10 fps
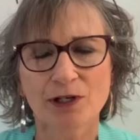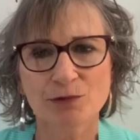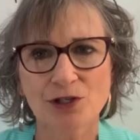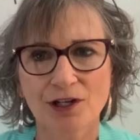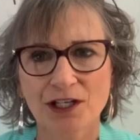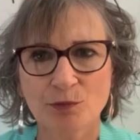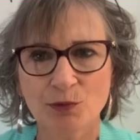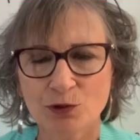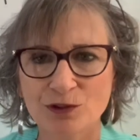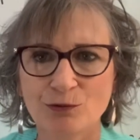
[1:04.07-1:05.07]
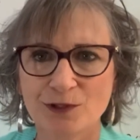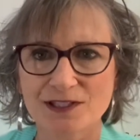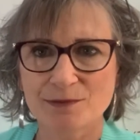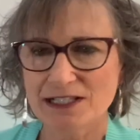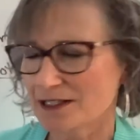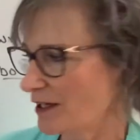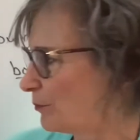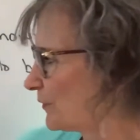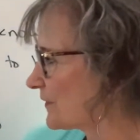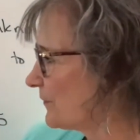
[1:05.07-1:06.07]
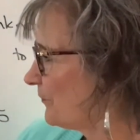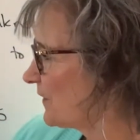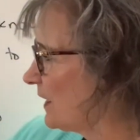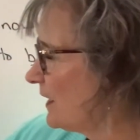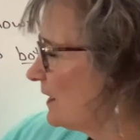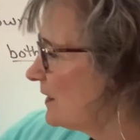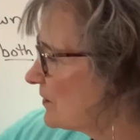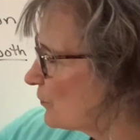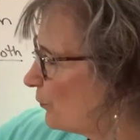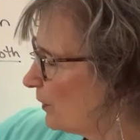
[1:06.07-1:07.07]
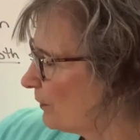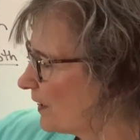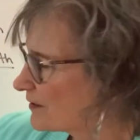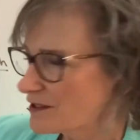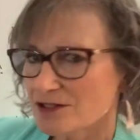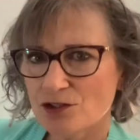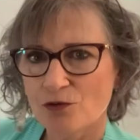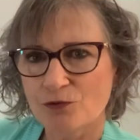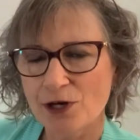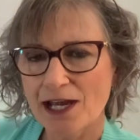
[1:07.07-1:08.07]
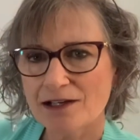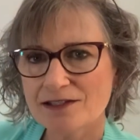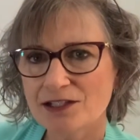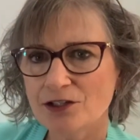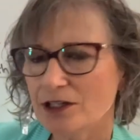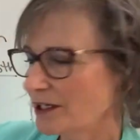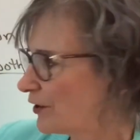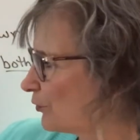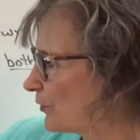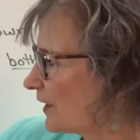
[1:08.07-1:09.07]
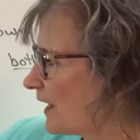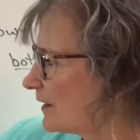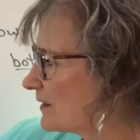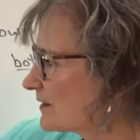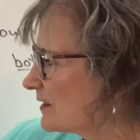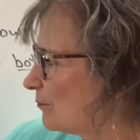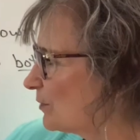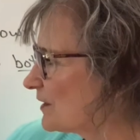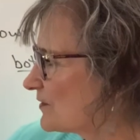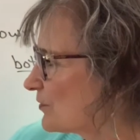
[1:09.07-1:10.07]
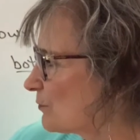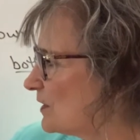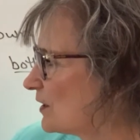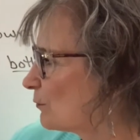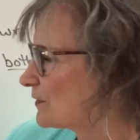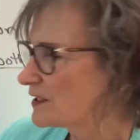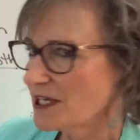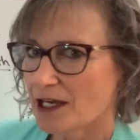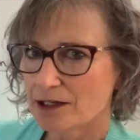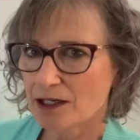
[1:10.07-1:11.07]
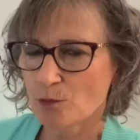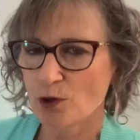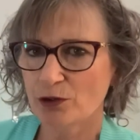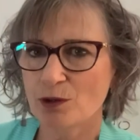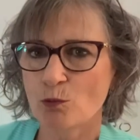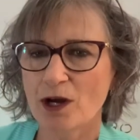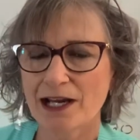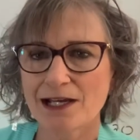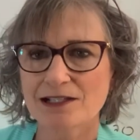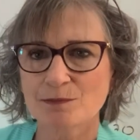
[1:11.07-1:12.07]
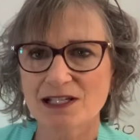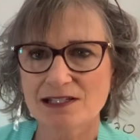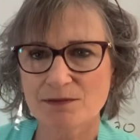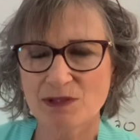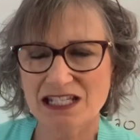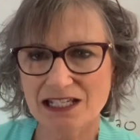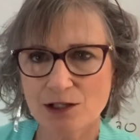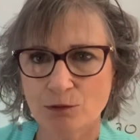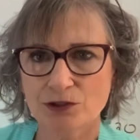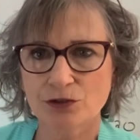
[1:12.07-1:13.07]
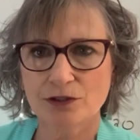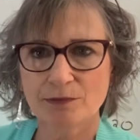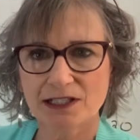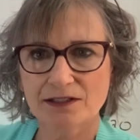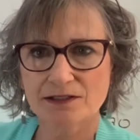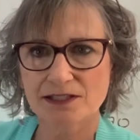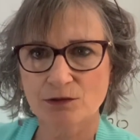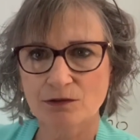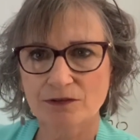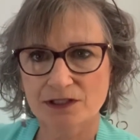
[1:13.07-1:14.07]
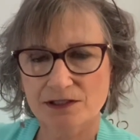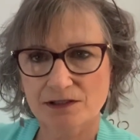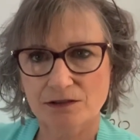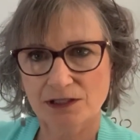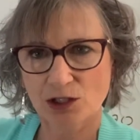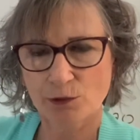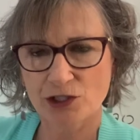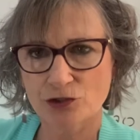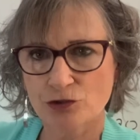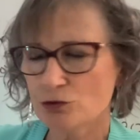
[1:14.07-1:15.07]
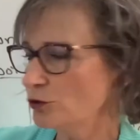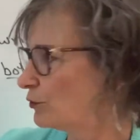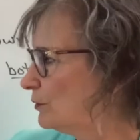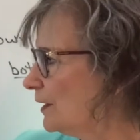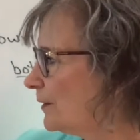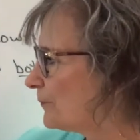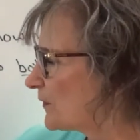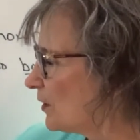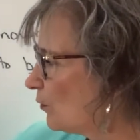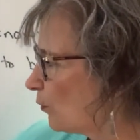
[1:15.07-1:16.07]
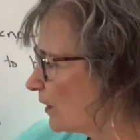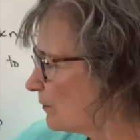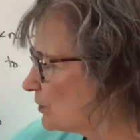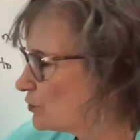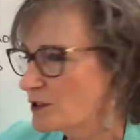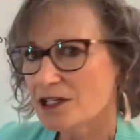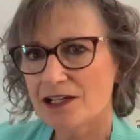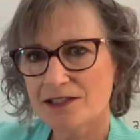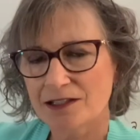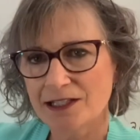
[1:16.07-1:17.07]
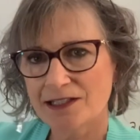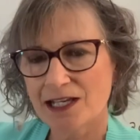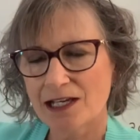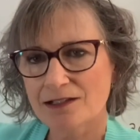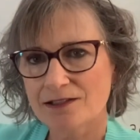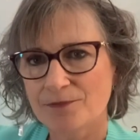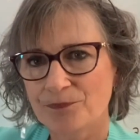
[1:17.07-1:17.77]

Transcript: I'm talking about with some examples. So if we were asked to solve for x here, and I know that x plus 3 equals 10, and I'm wondering what x must be equal to make this equation true, what I'm going to do is isolate the x.